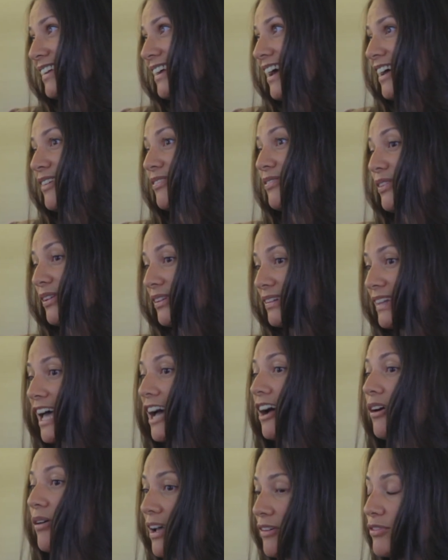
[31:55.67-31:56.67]
I feel
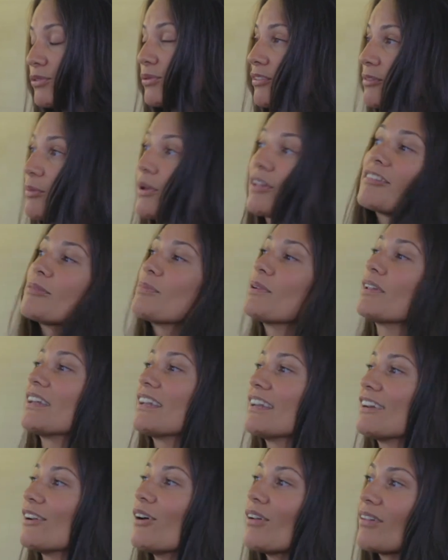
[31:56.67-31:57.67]
now I have a
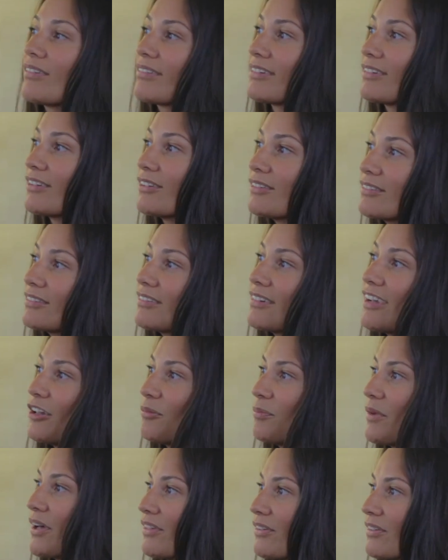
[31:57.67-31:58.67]
responsibility to also
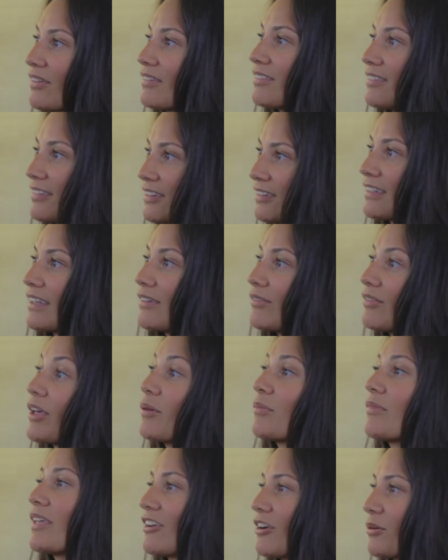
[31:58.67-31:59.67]
help others, to give
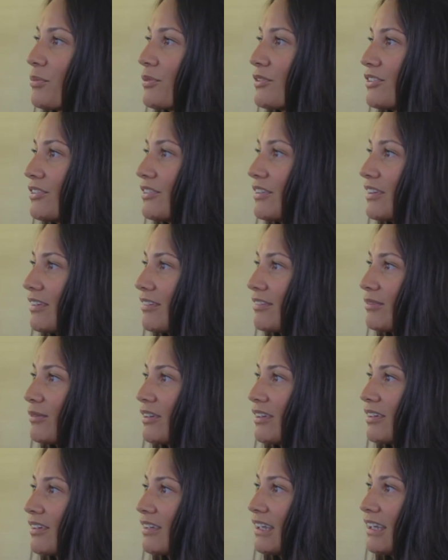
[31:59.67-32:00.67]
them that opportunity as well.